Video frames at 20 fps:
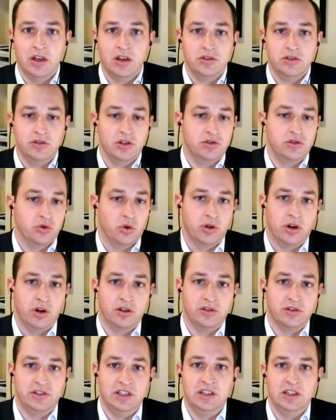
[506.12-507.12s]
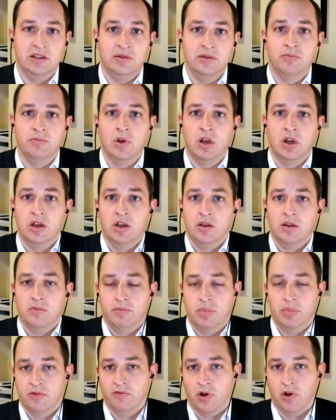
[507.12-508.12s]
to join our team,
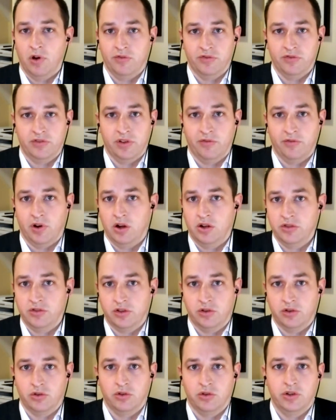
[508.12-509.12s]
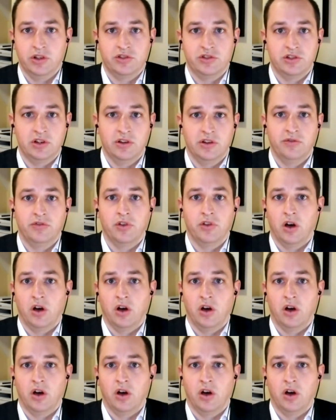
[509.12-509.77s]
be involved in some of our internal initiatives,